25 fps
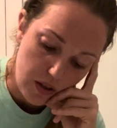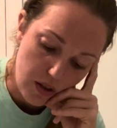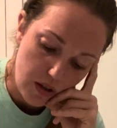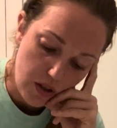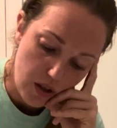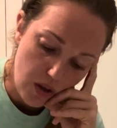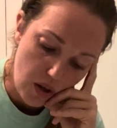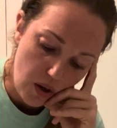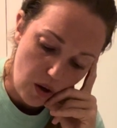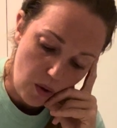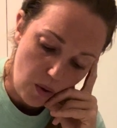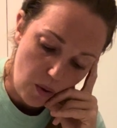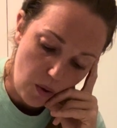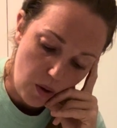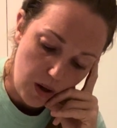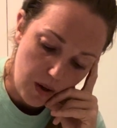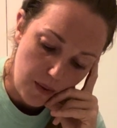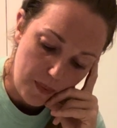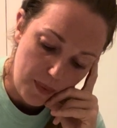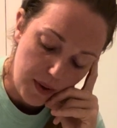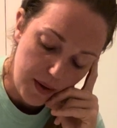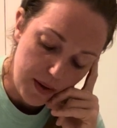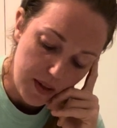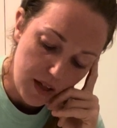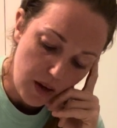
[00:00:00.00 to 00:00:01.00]
So
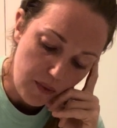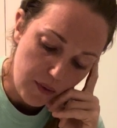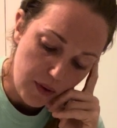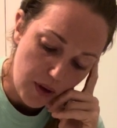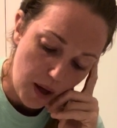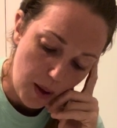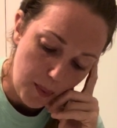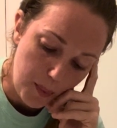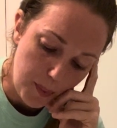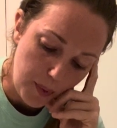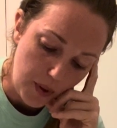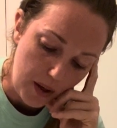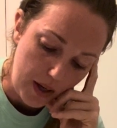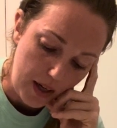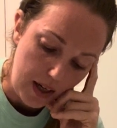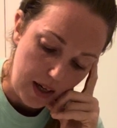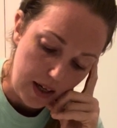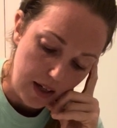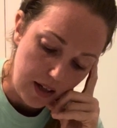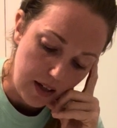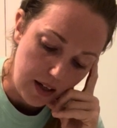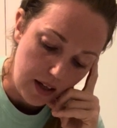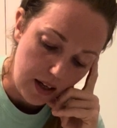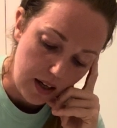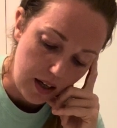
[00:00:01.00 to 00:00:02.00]
the Devil
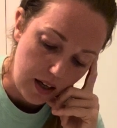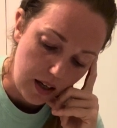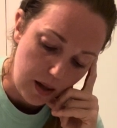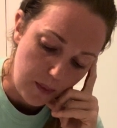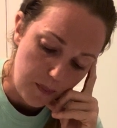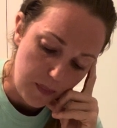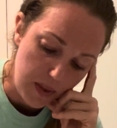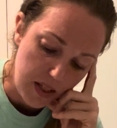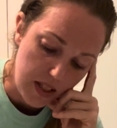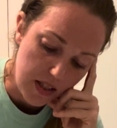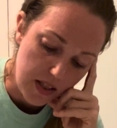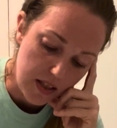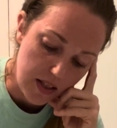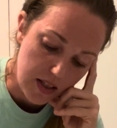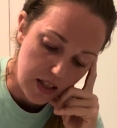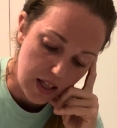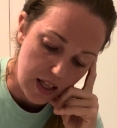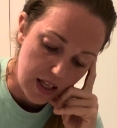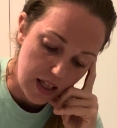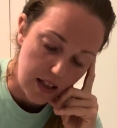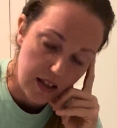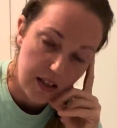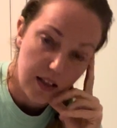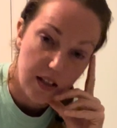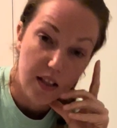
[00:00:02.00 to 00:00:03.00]
upright is
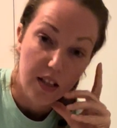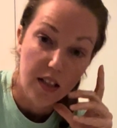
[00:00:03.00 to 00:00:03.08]
like